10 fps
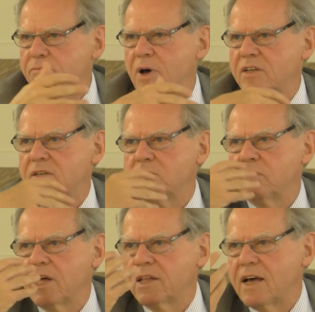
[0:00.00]
as
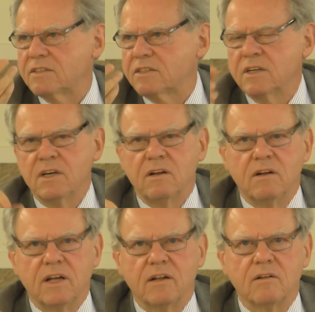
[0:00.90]
possible and as
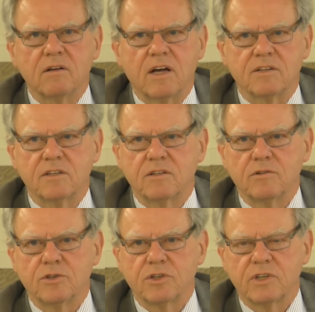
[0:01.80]
little
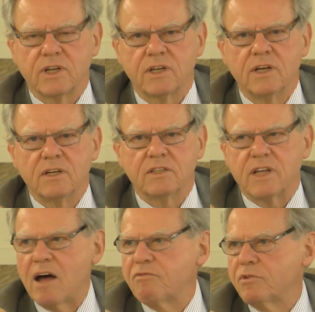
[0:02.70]
constitutional
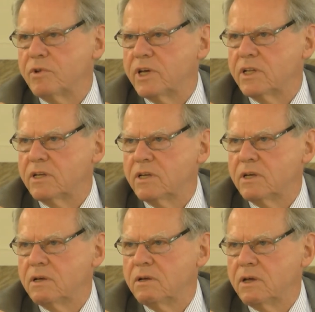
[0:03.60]
stuff you need
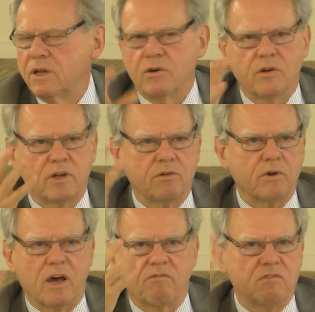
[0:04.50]
in order
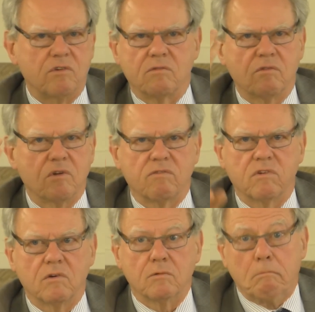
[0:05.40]
to have the rule of
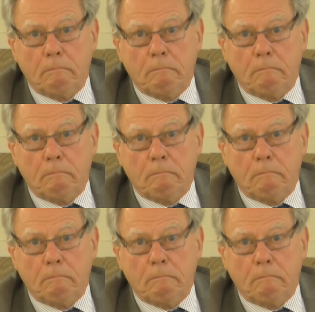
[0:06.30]
law.